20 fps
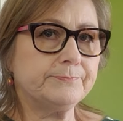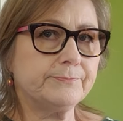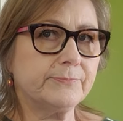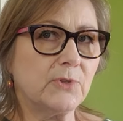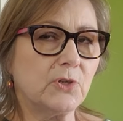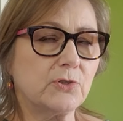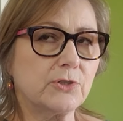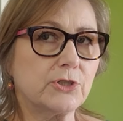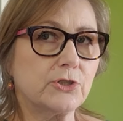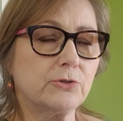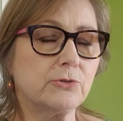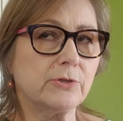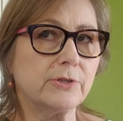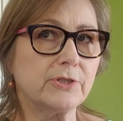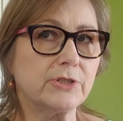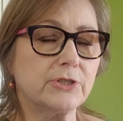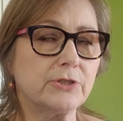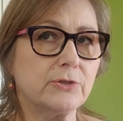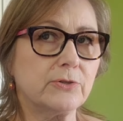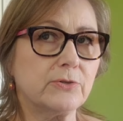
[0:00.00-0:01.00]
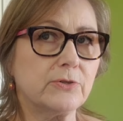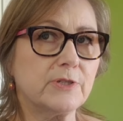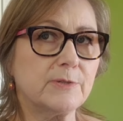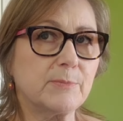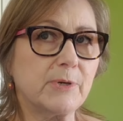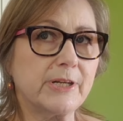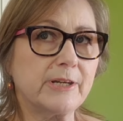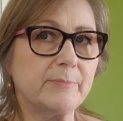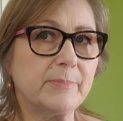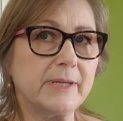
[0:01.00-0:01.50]
not sure the shoes,
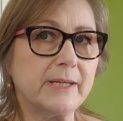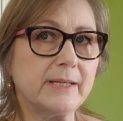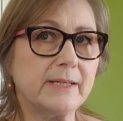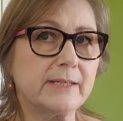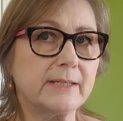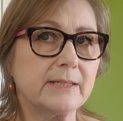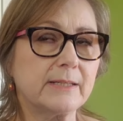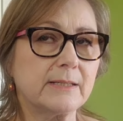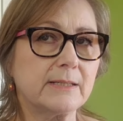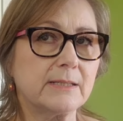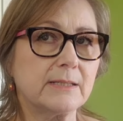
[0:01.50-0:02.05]
might have been